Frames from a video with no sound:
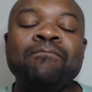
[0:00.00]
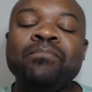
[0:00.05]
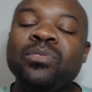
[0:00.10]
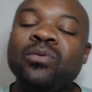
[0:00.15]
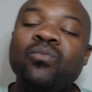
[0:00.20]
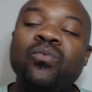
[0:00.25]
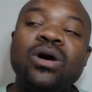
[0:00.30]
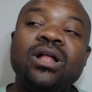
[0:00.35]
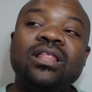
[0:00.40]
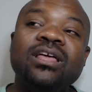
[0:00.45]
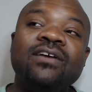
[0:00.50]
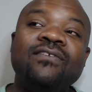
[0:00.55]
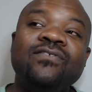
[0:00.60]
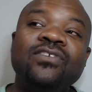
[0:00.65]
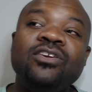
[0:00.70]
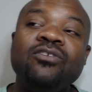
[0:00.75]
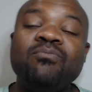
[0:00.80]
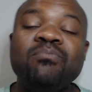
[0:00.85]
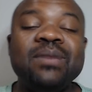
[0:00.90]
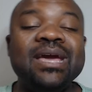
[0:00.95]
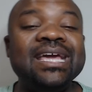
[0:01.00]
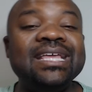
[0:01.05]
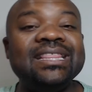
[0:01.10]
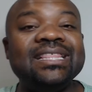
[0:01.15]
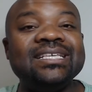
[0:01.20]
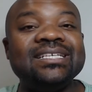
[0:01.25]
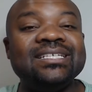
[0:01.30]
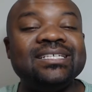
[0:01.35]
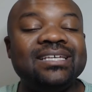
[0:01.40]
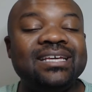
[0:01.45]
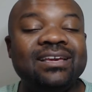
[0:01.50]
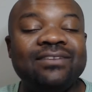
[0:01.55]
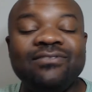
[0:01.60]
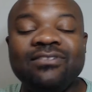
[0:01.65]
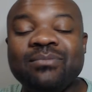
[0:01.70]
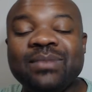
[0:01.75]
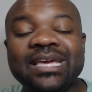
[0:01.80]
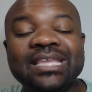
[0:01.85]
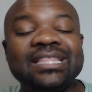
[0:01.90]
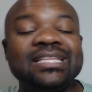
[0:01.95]
Well, if you make this if you
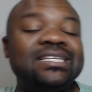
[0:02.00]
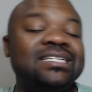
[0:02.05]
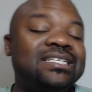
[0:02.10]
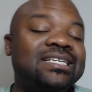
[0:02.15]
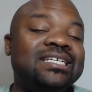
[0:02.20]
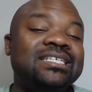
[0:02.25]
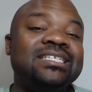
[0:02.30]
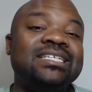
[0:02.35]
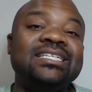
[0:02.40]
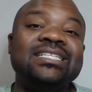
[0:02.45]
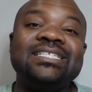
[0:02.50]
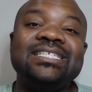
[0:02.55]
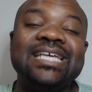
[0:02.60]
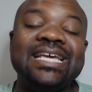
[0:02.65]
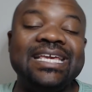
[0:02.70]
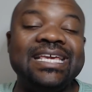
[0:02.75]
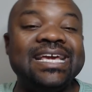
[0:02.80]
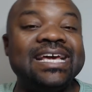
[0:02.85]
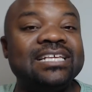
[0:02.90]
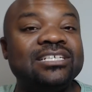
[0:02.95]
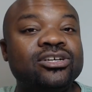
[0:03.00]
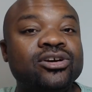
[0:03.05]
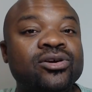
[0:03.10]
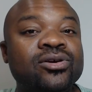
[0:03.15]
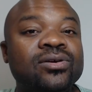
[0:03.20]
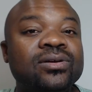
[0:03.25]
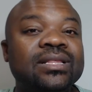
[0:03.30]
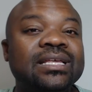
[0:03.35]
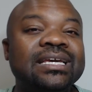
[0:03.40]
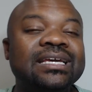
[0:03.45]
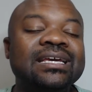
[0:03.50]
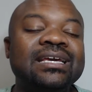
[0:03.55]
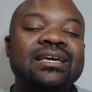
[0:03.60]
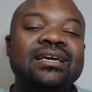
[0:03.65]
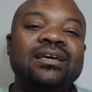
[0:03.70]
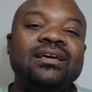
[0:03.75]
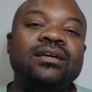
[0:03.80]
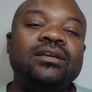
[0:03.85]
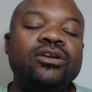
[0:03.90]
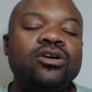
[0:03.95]
make the decision and say yes early,
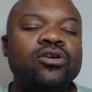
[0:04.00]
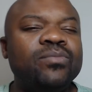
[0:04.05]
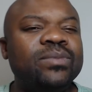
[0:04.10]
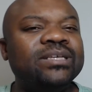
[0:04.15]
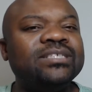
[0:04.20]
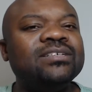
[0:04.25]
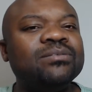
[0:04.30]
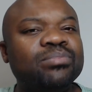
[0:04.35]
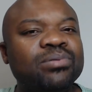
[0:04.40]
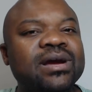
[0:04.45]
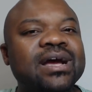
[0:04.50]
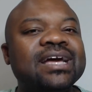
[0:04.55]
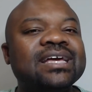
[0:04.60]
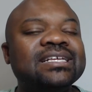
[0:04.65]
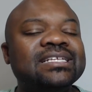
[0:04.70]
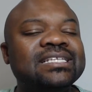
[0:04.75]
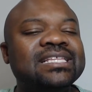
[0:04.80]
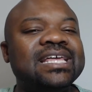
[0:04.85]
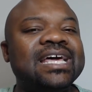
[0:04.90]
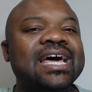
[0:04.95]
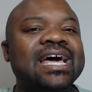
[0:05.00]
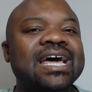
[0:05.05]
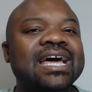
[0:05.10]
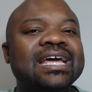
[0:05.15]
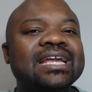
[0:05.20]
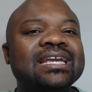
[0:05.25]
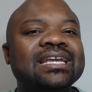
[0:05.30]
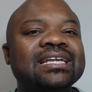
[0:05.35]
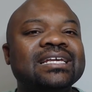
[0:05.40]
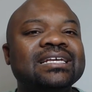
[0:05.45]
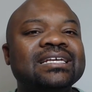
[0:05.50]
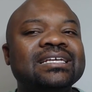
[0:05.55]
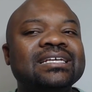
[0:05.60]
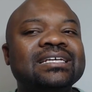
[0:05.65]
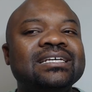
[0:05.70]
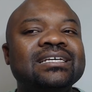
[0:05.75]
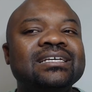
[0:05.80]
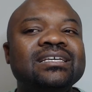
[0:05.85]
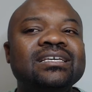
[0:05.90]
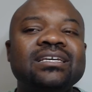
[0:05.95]
don't be surprised that
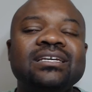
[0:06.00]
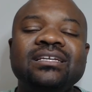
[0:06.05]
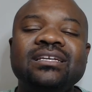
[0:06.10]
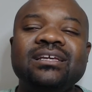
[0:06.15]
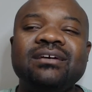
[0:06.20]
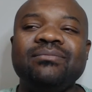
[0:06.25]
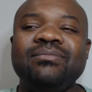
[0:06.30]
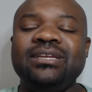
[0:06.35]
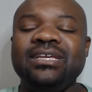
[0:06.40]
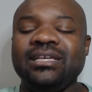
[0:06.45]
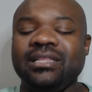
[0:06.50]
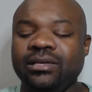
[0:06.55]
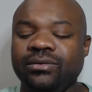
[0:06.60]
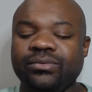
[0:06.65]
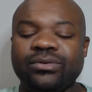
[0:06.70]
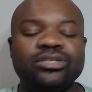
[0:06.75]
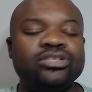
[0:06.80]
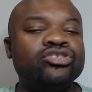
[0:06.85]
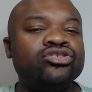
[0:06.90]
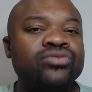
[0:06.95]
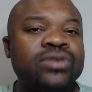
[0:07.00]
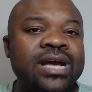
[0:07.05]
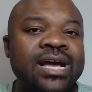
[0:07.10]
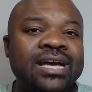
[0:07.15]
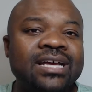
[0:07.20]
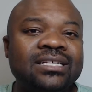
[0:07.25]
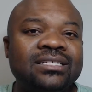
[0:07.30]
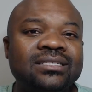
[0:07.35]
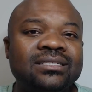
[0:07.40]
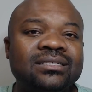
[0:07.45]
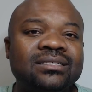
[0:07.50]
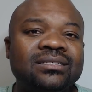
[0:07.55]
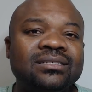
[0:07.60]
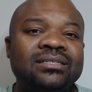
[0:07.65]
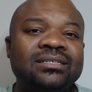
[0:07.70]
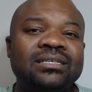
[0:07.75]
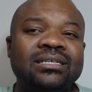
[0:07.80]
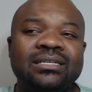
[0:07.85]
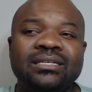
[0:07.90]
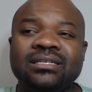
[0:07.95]
you end up dealing with stress,
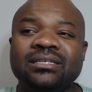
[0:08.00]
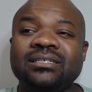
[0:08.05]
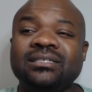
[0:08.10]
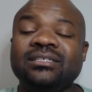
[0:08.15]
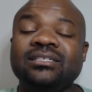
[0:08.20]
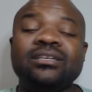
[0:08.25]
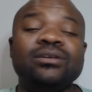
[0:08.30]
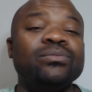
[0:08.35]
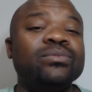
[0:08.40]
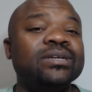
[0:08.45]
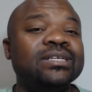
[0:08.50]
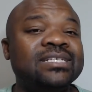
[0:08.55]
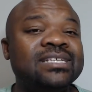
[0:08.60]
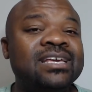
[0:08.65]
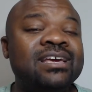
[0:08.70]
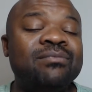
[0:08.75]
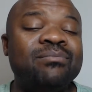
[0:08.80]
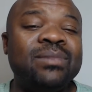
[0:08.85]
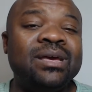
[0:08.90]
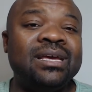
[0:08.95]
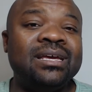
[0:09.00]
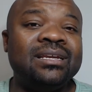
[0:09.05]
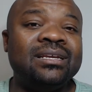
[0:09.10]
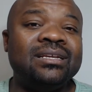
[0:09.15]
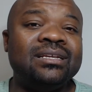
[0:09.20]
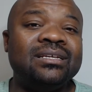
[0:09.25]
some resentment,